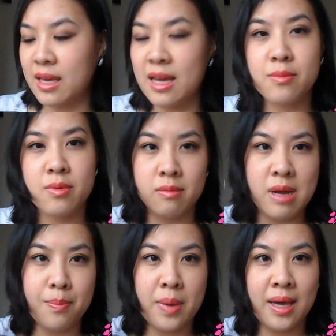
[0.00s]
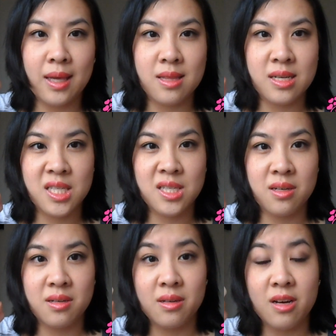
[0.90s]
and I kind of regret
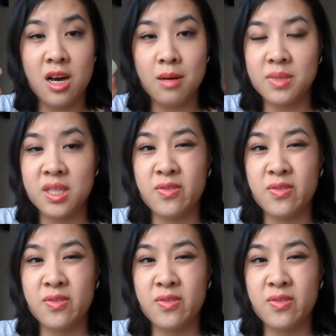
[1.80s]
buying this